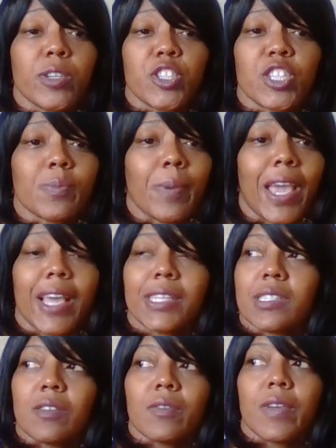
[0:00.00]
are just
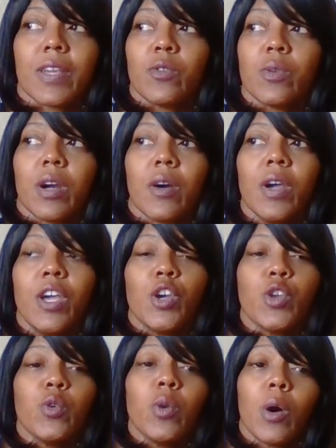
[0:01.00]
passive. And you
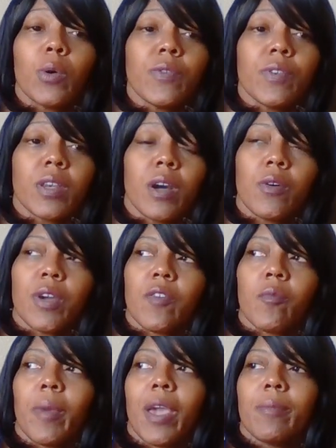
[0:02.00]
don't even know if
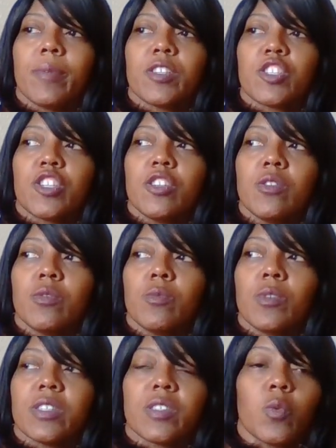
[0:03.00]
maybe she
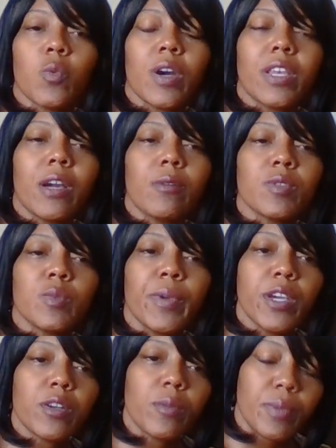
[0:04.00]
was the one that was
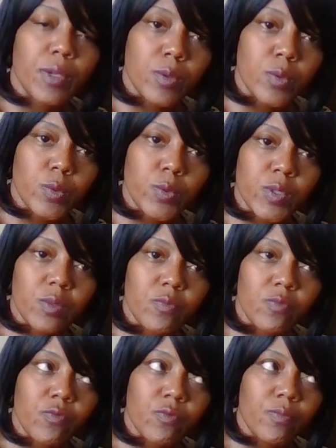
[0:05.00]
being abused
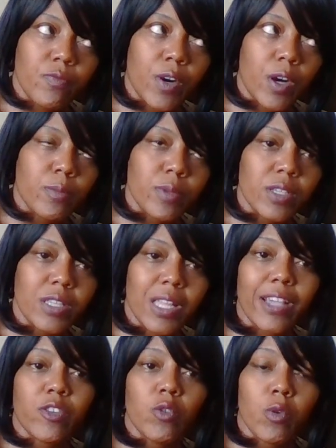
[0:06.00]
verbally
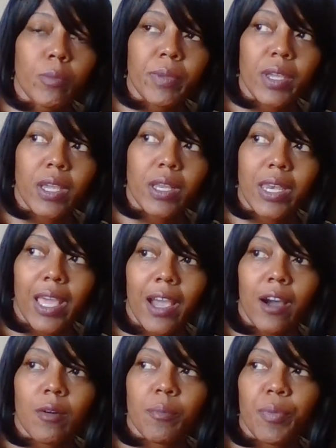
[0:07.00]
like you are being
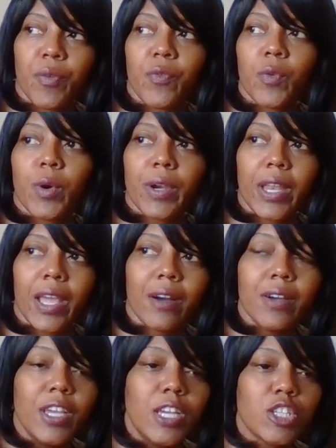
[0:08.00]
now, before
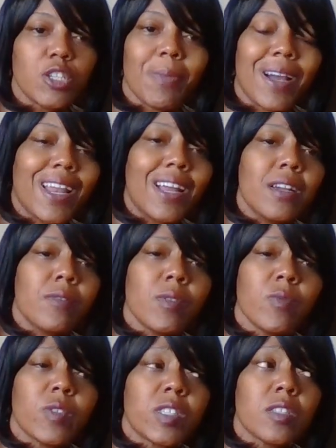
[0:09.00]
now. She might not have
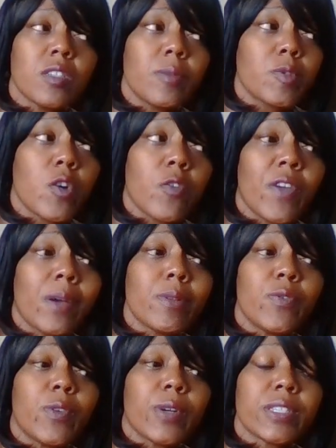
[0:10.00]
even stood up to her
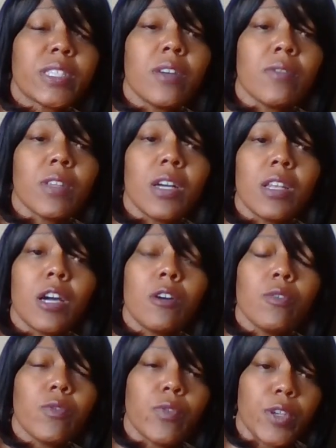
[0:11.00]
family for herself, let
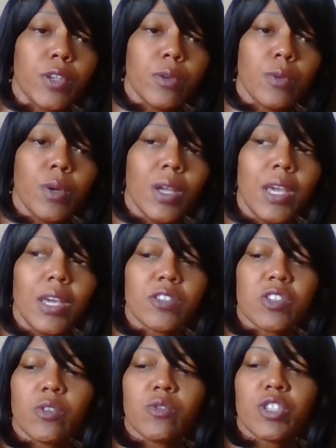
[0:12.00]
alone for you.
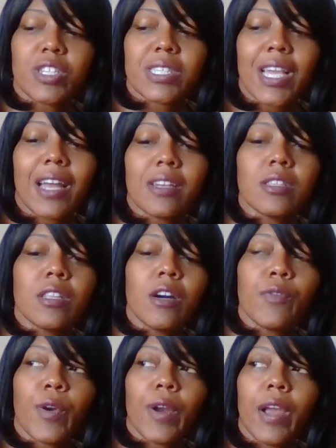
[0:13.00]
So you just got to
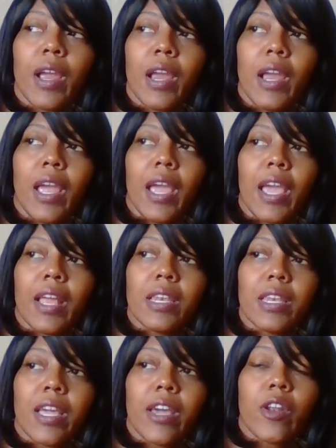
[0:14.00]
love her
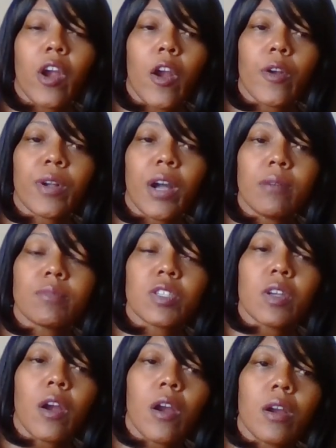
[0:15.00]
and let her come
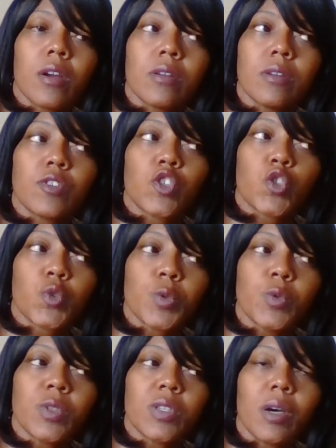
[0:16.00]
to her
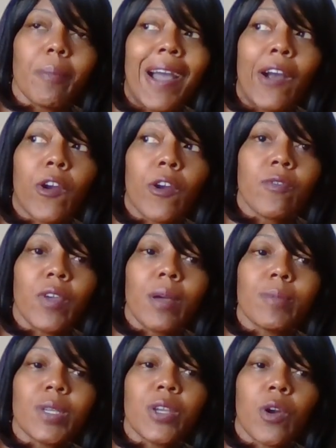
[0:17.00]
truth about her
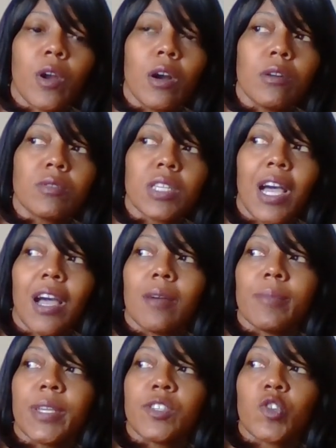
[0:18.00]
family in her own
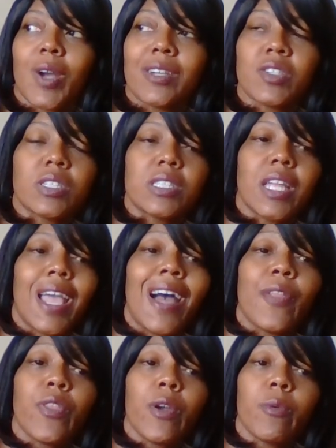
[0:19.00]
time and try to stay
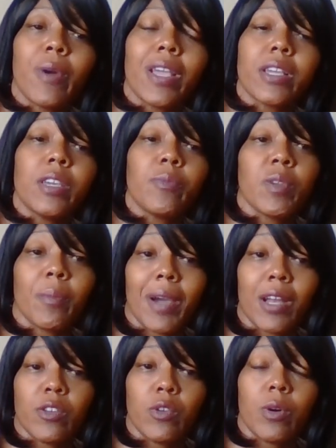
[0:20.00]
out their way and keep them
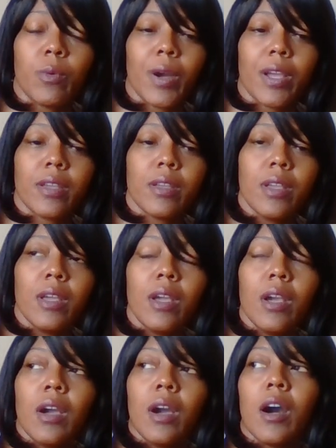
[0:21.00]
out of your way.
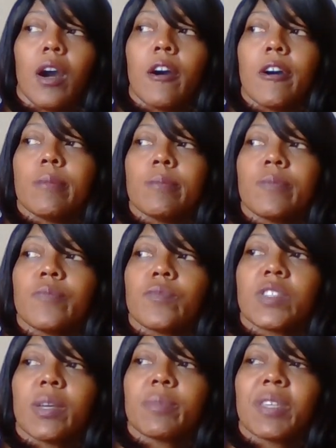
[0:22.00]

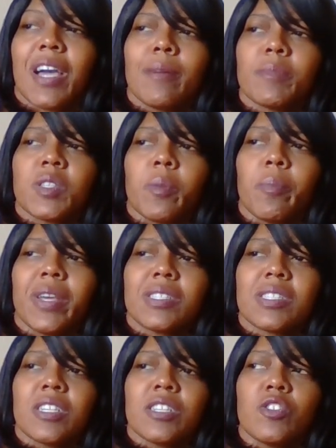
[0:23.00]
Sometimes the
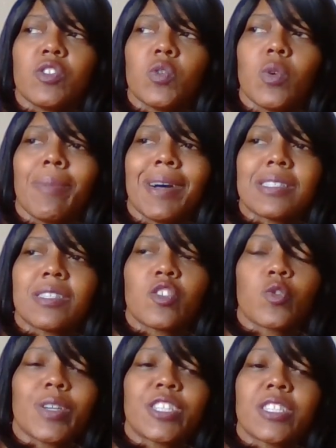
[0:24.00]
best thing to do about
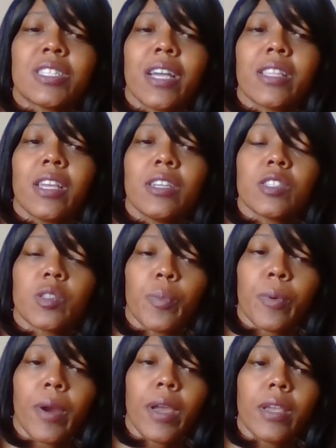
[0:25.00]
situations like that is to
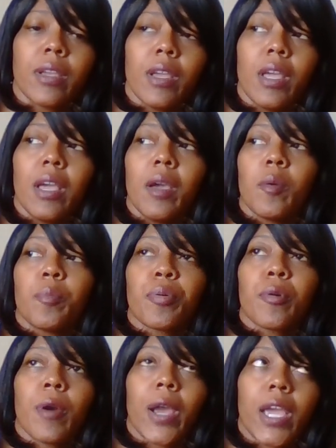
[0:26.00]
pray.
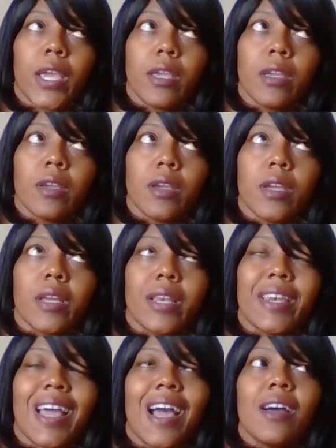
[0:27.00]
Pray,
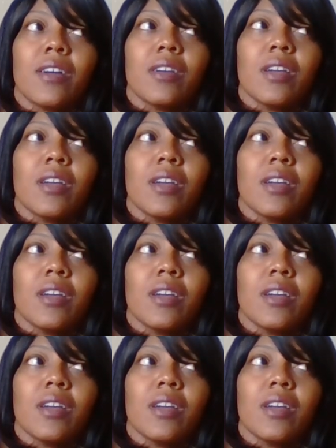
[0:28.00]
not